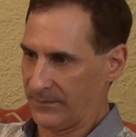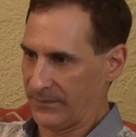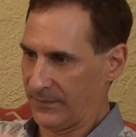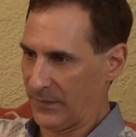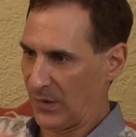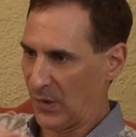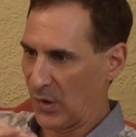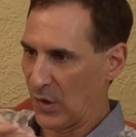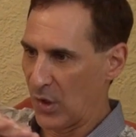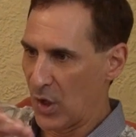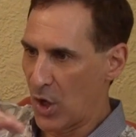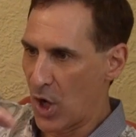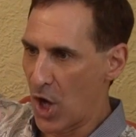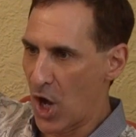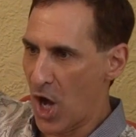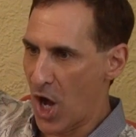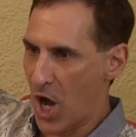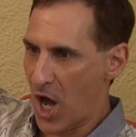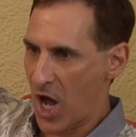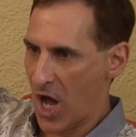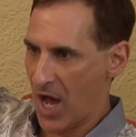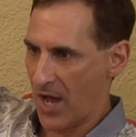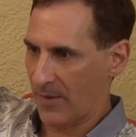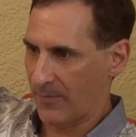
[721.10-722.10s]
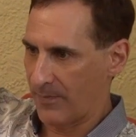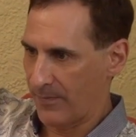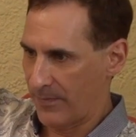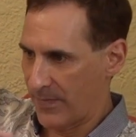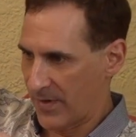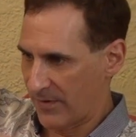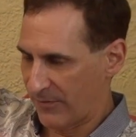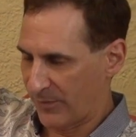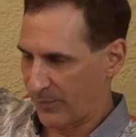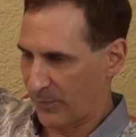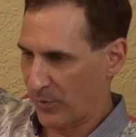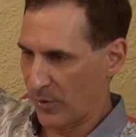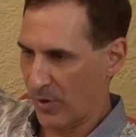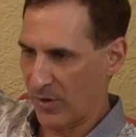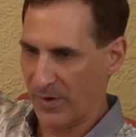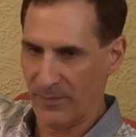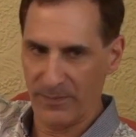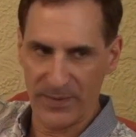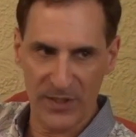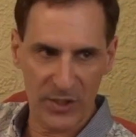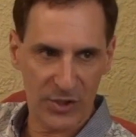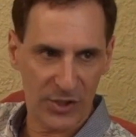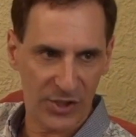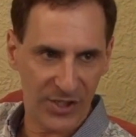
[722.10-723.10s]
law of
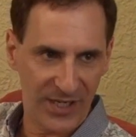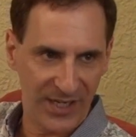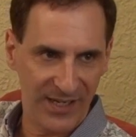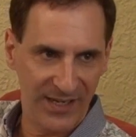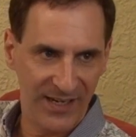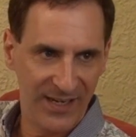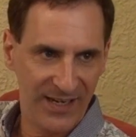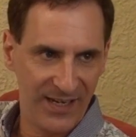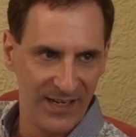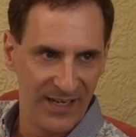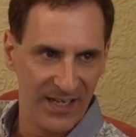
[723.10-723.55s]
prohibition